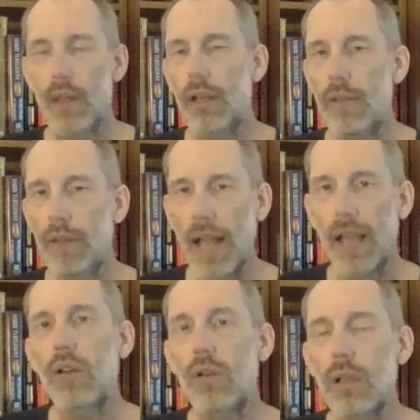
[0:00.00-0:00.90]
He could have
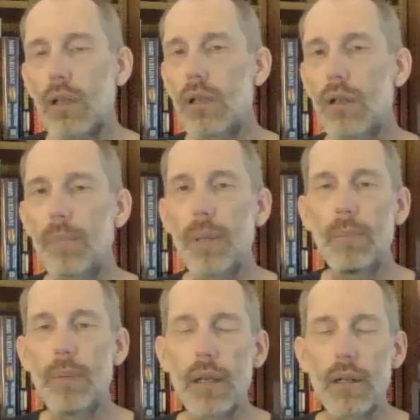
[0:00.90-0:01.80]
handled it a little
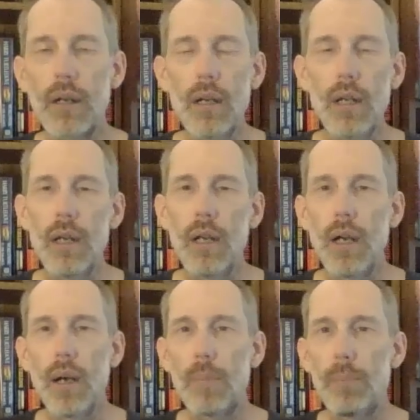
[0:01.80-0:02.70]
bit better,
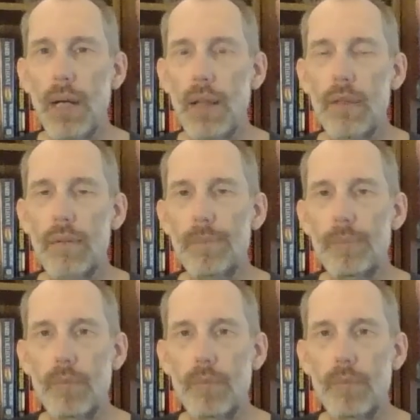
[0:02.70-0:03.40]
but